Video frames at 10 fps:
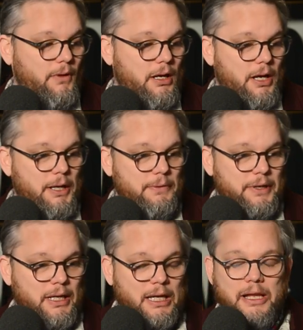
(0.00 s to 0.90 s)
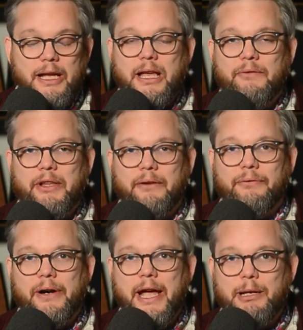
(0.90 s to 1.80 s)
Uh, you get like kind of like a
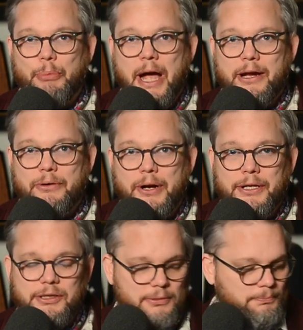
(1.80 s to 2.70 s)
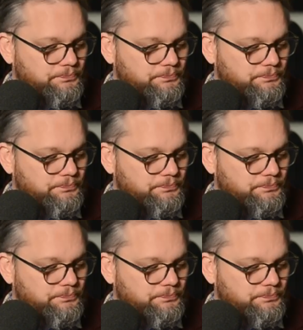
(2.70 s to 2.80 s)
fried pie crust,